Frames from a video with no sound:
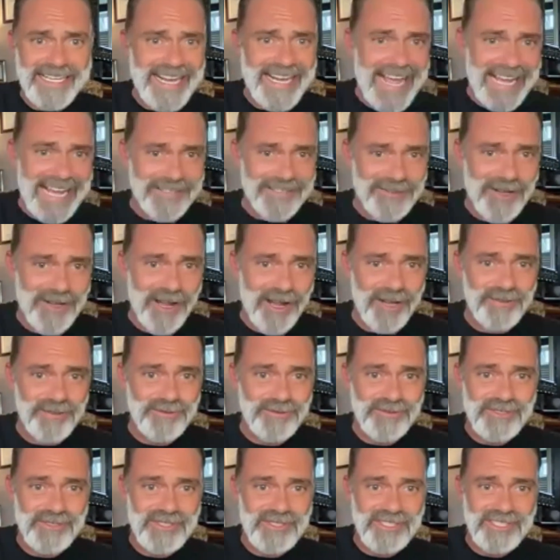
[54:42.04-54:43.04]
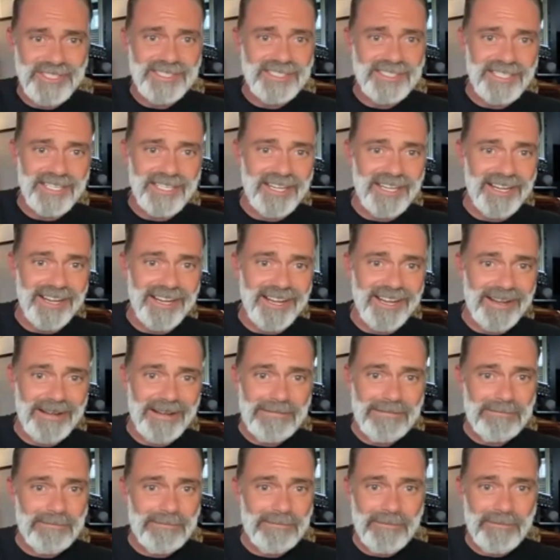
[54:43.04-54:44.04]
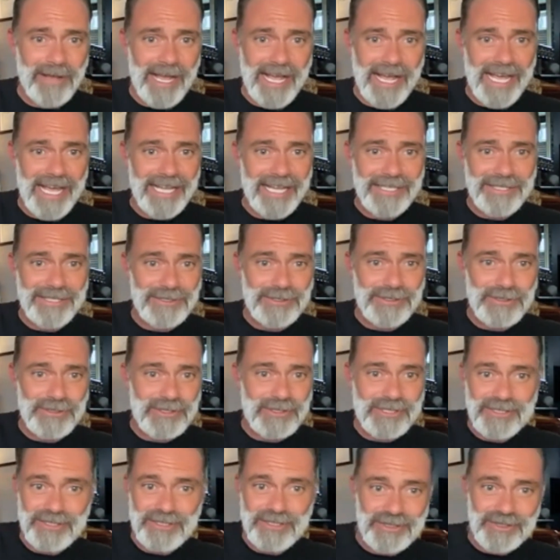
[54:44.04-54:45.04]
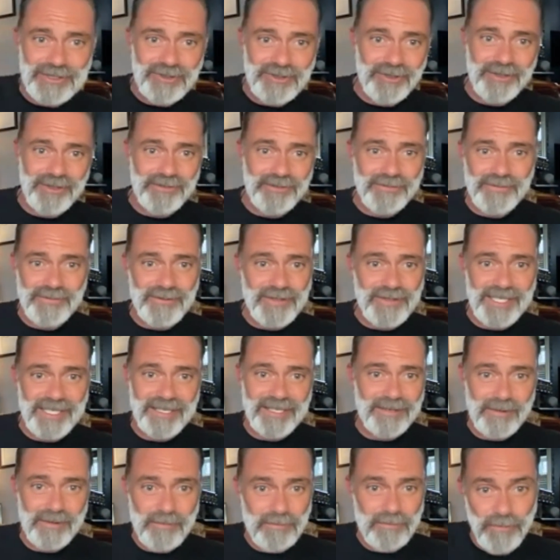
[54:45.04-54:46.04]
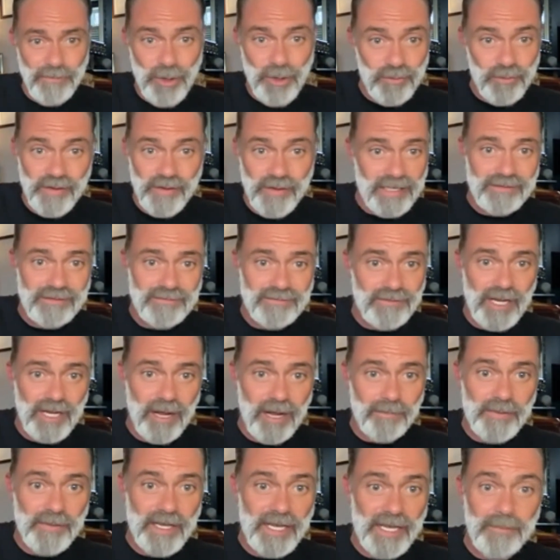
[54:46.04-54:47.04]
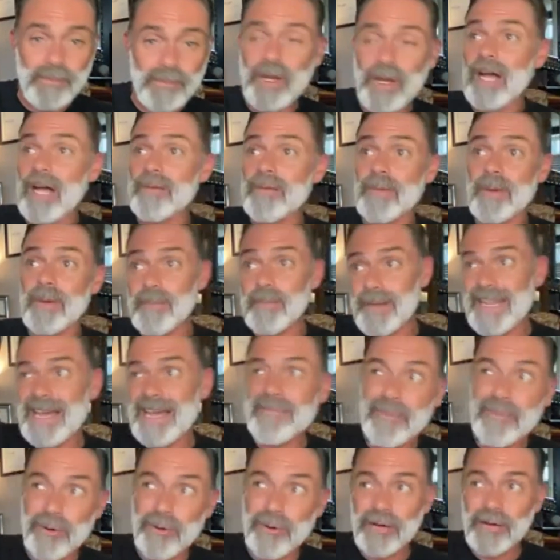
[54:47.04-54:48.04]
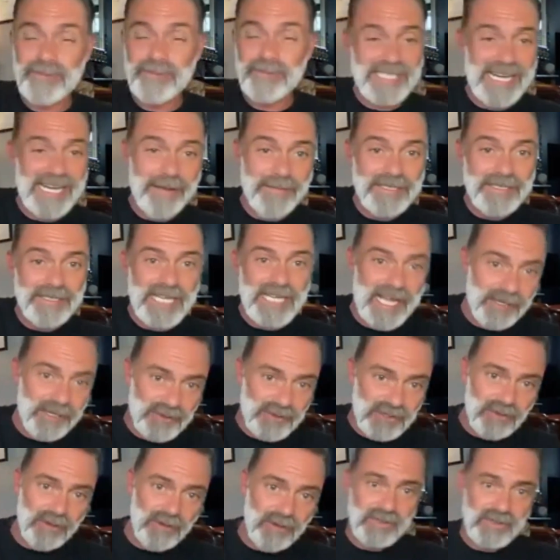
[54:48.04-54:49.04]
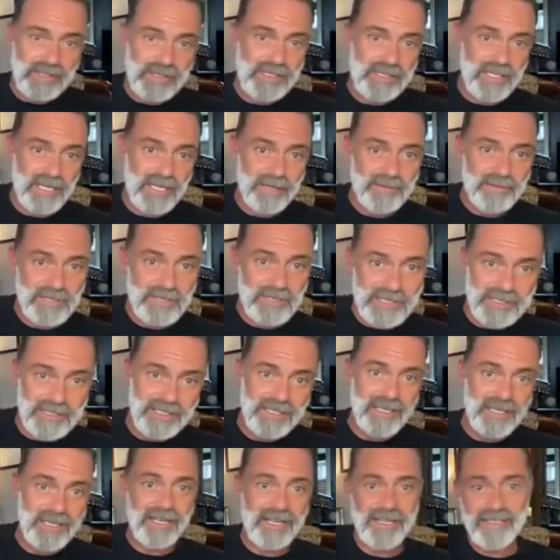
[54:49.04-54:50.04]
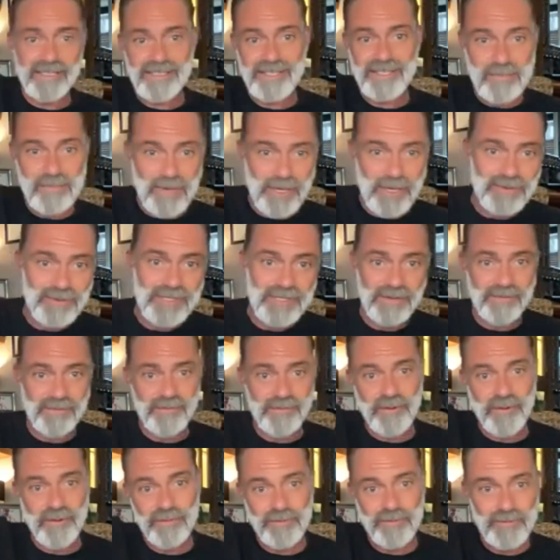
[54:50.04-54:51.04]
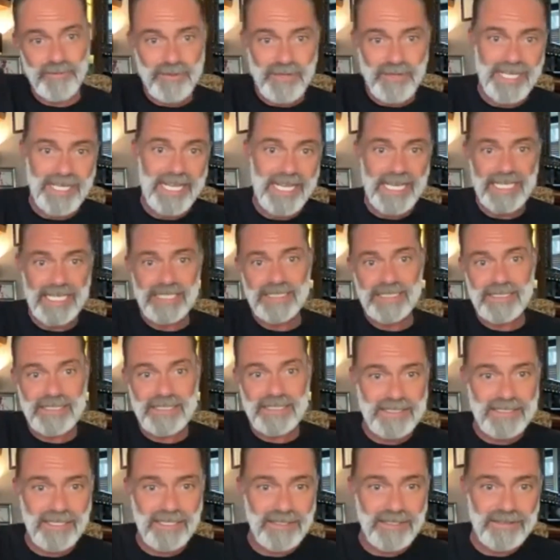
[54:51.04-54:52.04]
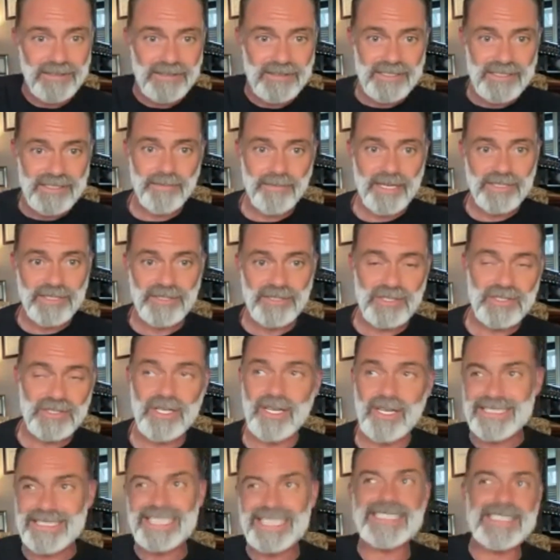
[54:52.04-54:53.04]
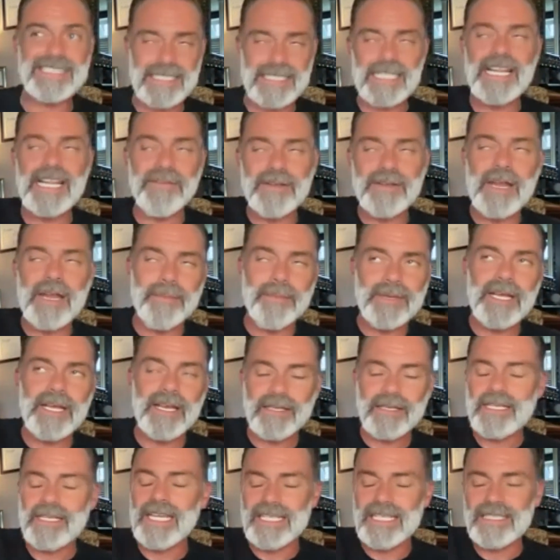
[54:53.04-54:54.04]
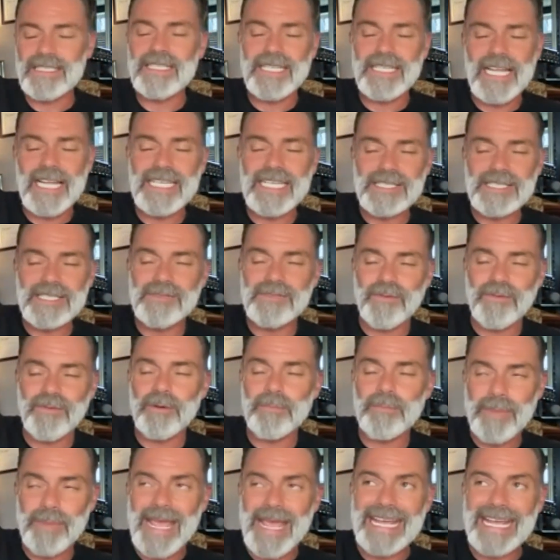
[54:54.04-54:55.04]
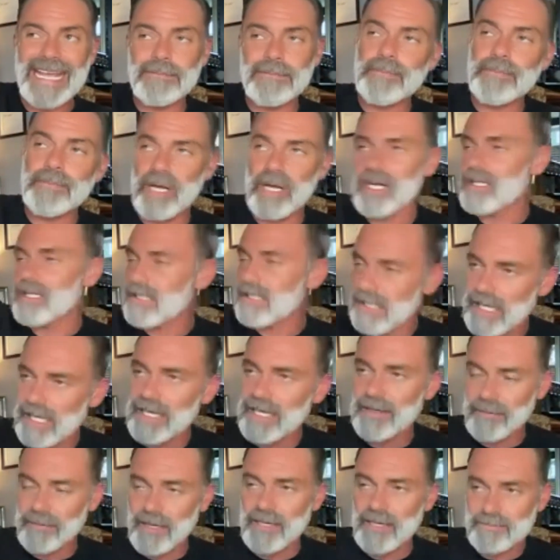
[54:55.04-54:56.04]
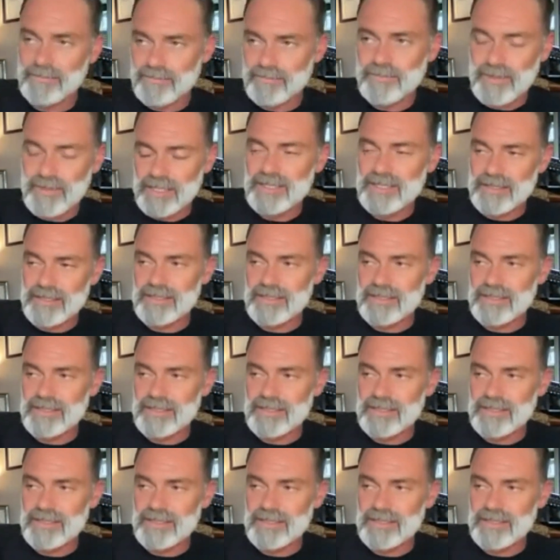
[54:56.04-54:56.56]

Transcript: Ancoats and sort of moving up here. But I, by that point, I was in Emmerdale. So I was commuting from Leeds to Manchester. I did live in Leeds for a bit, but I